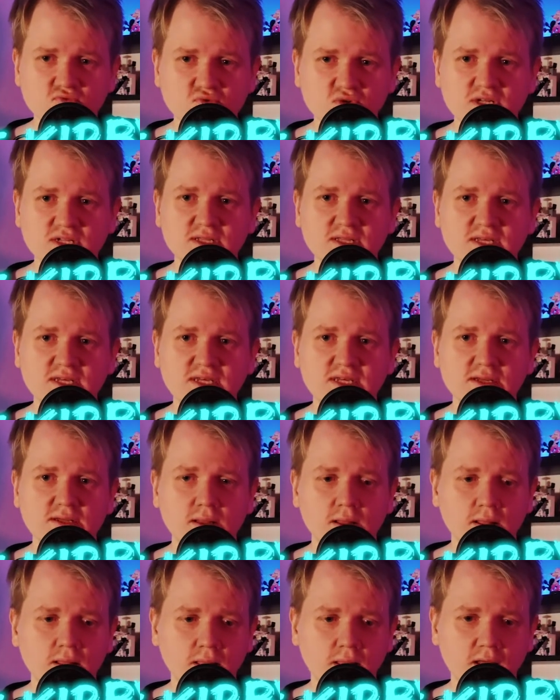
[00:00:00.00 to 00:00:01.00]
really
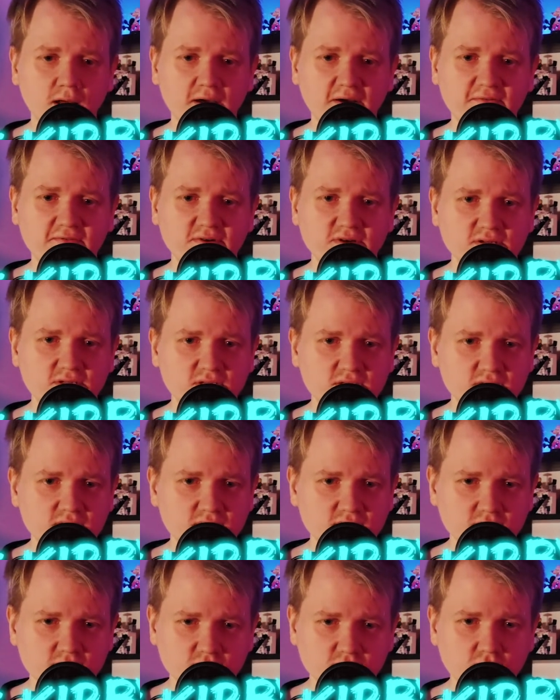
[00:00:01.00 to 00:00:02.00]
love
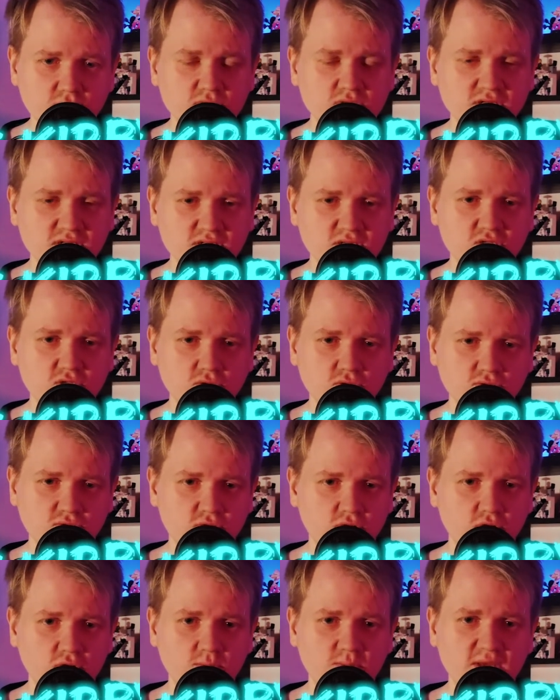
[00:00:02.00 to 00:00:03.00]
using Stone
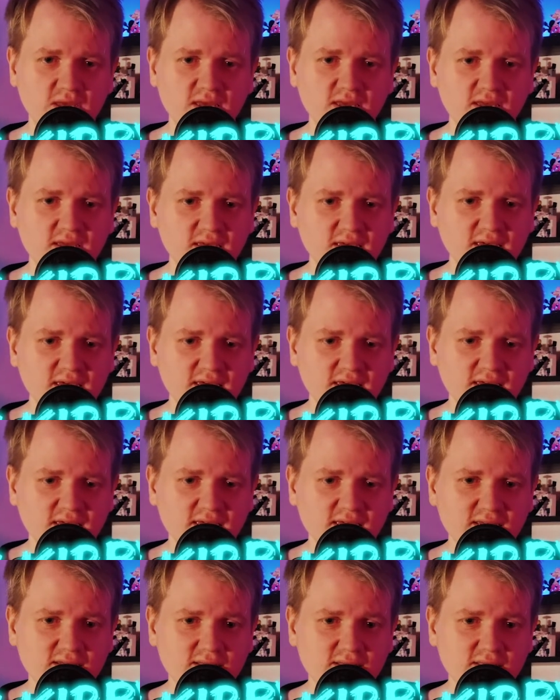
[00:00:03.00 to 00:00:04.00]
Kirby
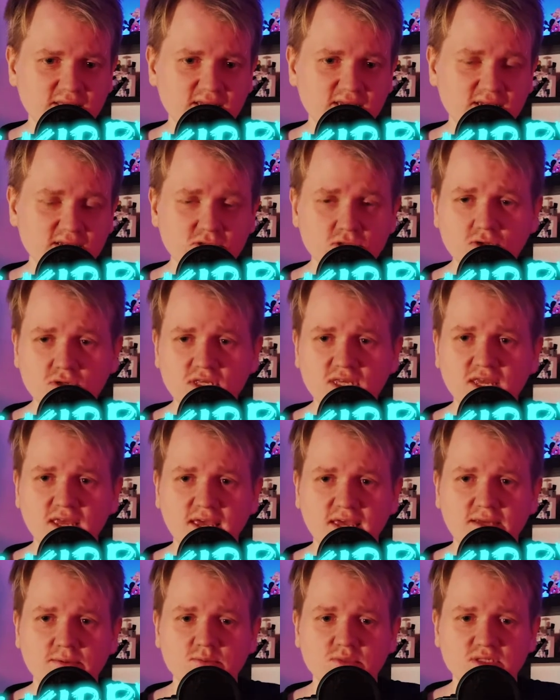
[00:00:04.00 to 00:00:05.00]
in the 2D
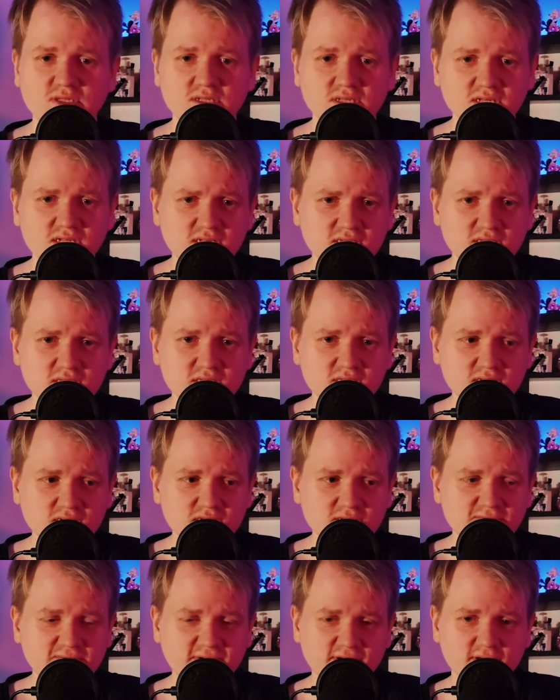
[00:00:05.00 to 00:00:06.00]
games.
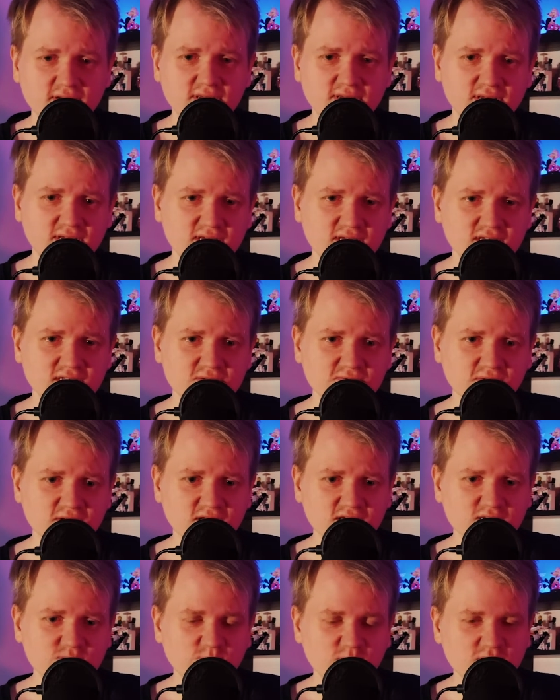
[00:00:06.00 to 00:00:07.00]
It's fun. It's fun,
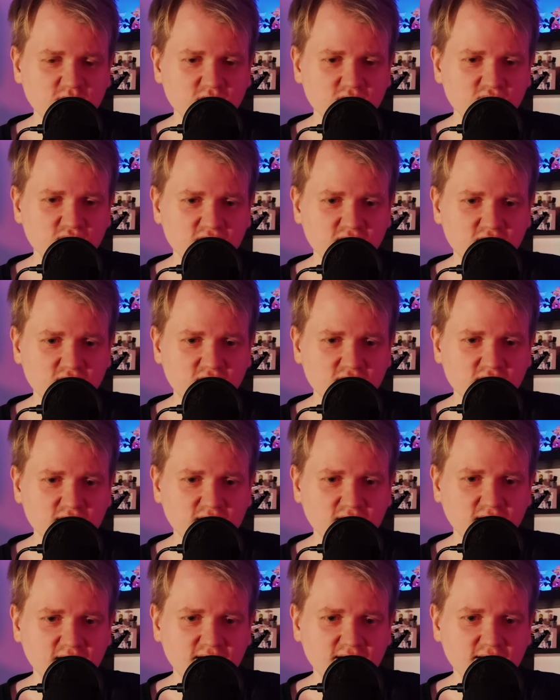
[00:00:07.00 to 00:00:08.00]
especially when you can
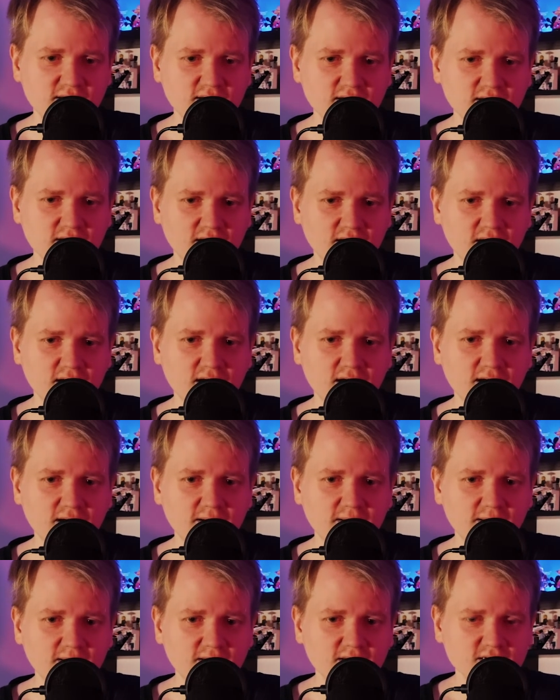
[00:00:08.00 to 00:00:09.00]

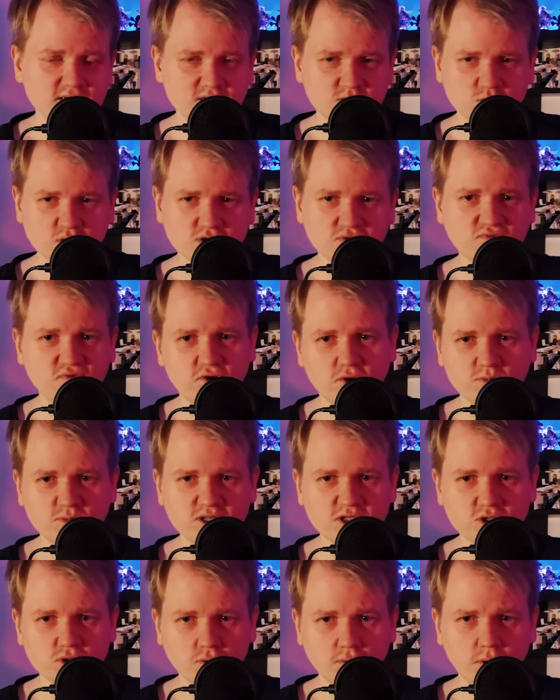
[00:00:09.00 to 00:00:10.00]
transform
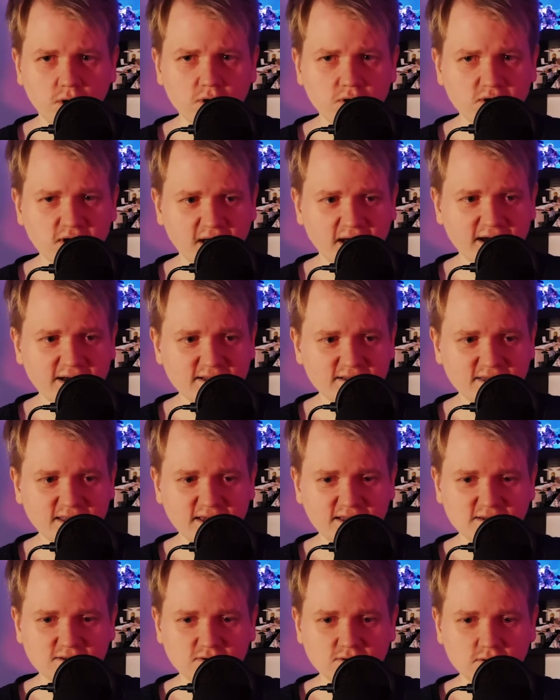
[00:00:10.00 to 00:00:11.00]
into a rock and
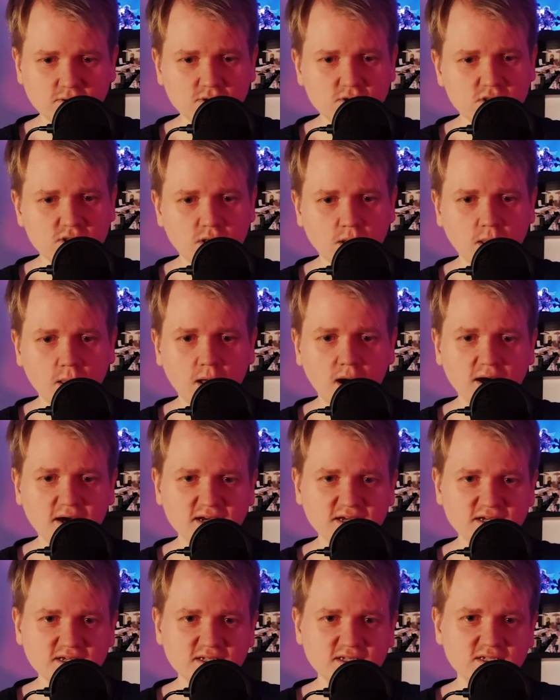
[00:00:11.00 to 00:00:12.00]
then you
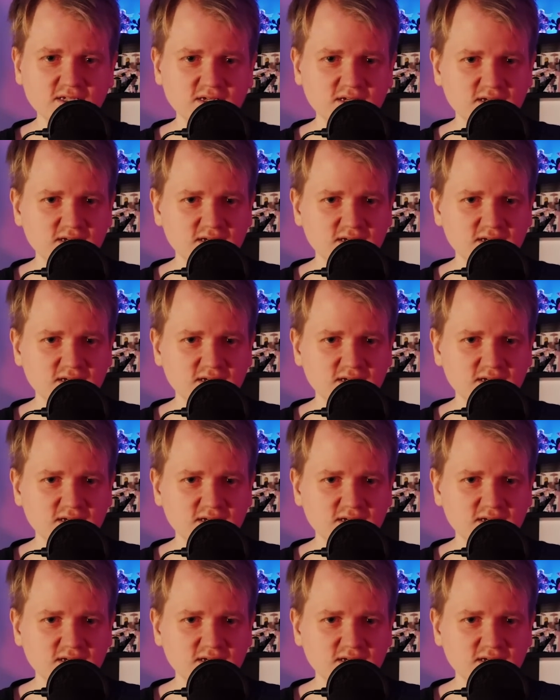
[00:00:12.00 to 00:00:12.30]
slide